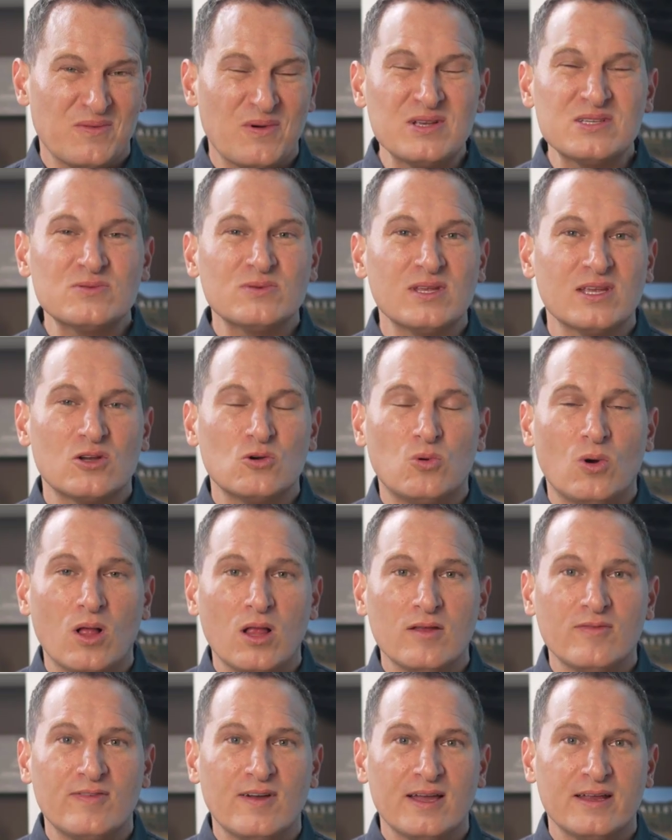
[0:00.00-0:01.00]
It wasn't really
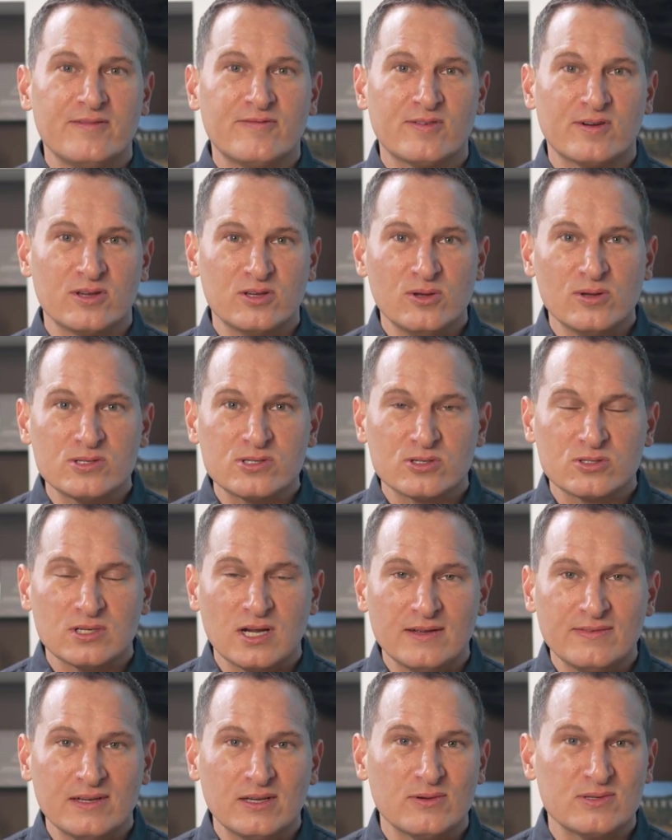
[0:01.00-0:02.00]
qualified for user
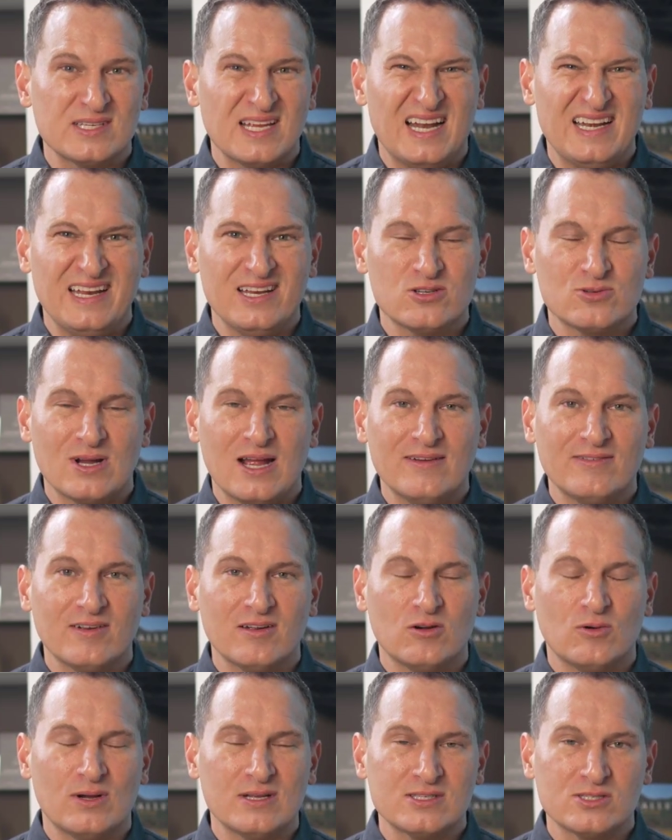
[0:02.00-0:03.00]
traffic. It was any
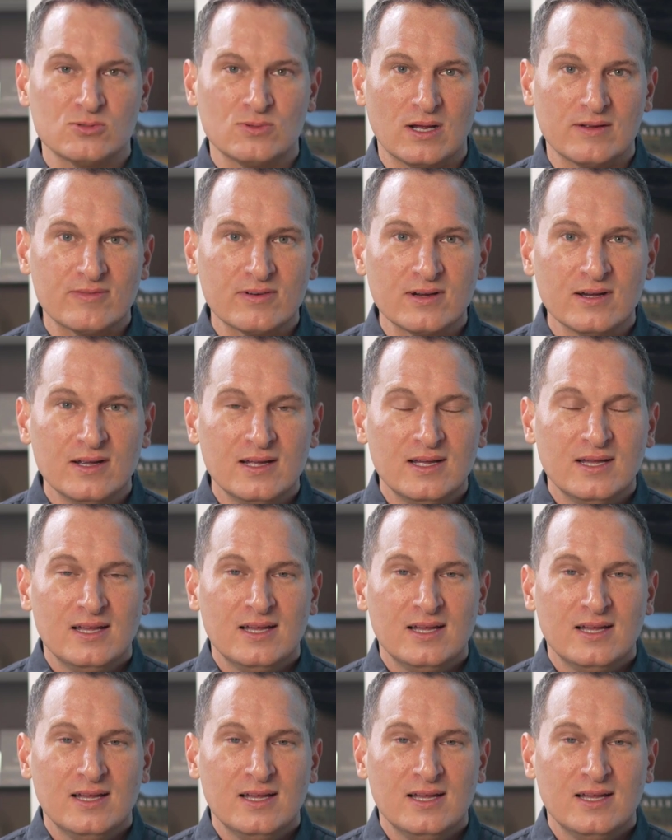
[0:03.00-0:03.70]
traffic whatsoever.